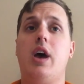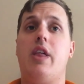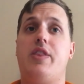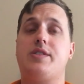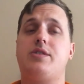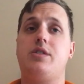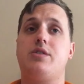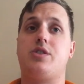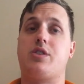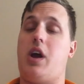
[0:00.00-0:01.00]
This
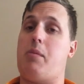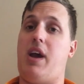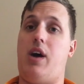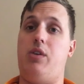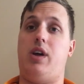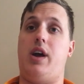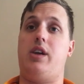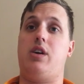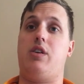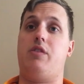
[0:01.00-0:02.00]
is just kind of my
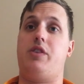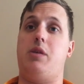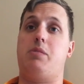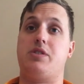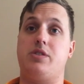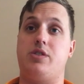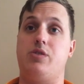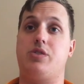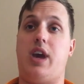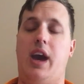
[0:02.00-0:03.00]
outline of the business
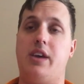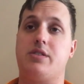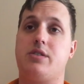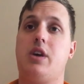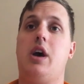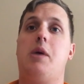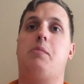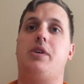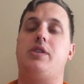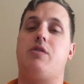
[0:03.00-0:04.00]
use case.
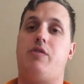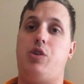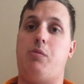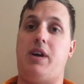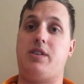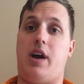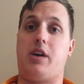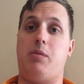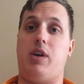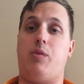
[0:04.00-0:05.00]
Please review my
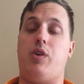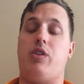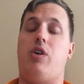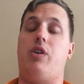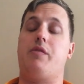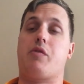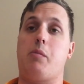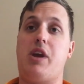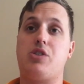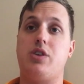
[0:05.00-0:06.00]
document with all
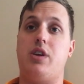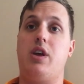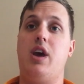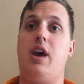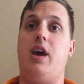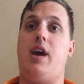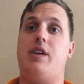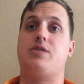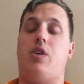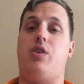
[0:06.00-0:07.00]
information. It
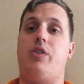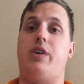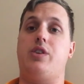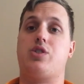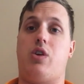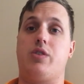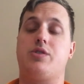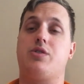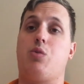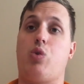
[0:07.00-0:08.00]
has all the
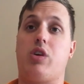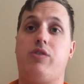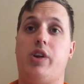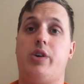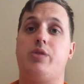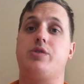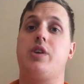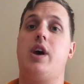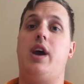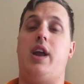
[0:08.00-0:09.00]
charts, the workflows,
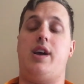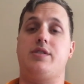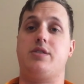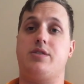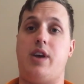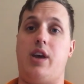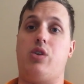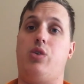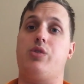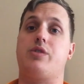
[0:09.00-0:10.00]
it has the
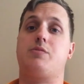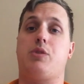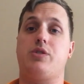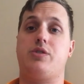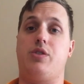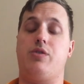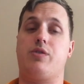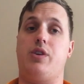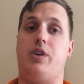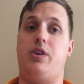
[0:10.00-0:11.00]
stakeholders,
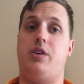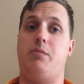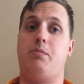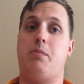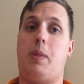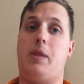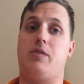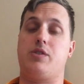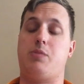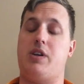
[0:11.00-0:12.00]
personal
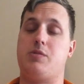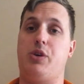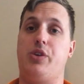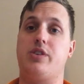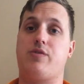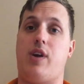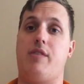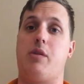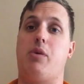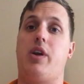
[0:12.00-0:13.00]
responsibilities for
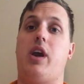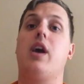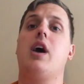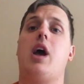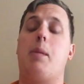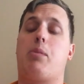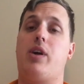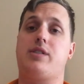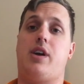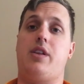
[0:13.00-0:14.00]
everybody, a
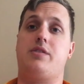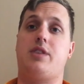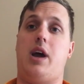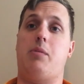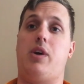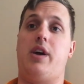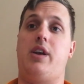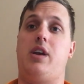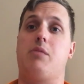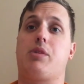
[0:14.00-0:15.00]
breakdown on the timeline,
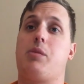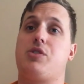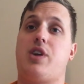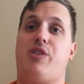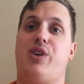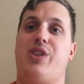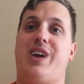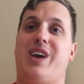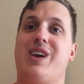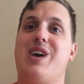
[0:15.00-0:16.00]
and pretty much
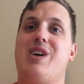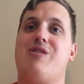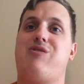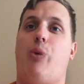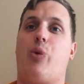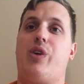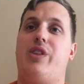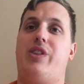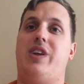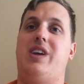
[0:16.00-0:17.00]
everything for
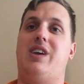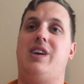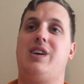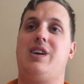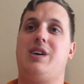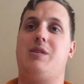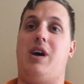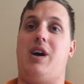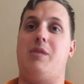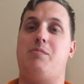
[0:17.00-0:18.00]
the
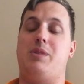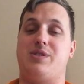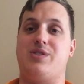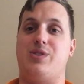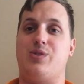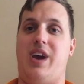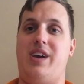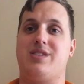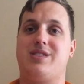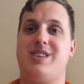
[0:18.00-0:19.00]
business use
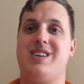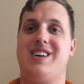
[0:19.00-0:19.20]
case.